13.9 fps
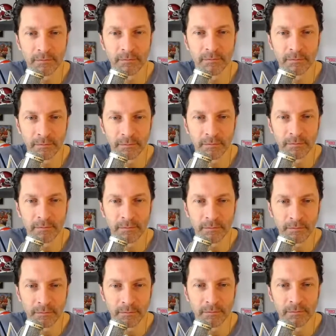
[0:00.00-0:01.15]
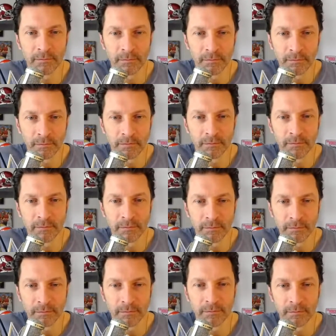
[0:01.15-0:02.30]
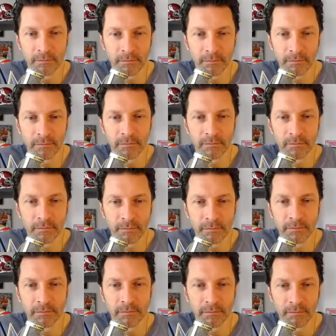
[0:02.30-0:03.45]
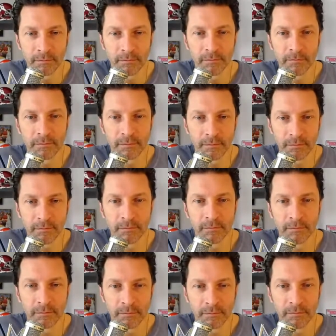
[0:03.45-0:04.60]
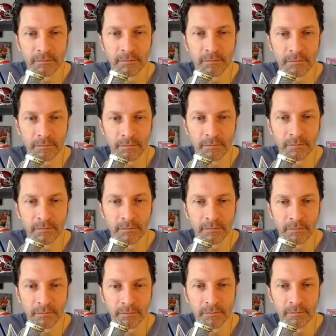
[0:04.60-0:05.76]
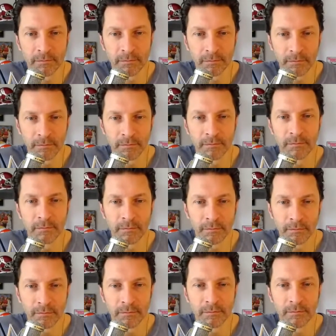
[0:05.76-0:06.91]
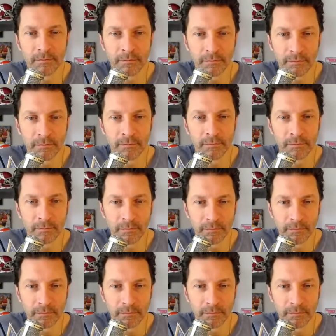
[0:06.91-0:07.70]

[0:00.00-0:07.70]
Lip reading: No words are spoken by the person on screen.